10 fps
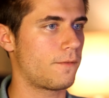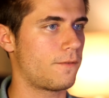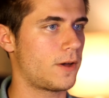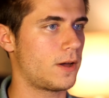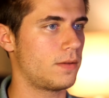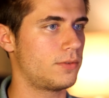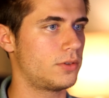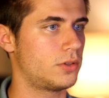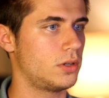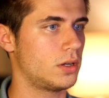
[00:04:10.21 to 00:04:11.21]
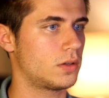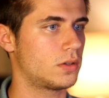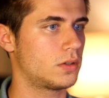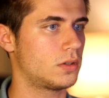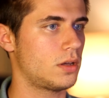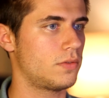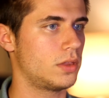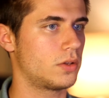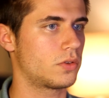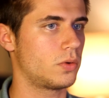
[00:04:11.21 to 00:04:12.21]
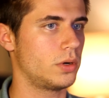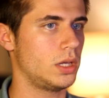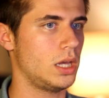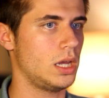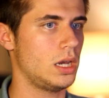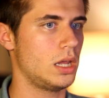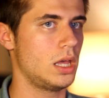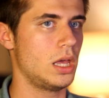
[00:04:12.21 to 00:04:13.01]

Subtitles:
5, 6, 7. That's 28.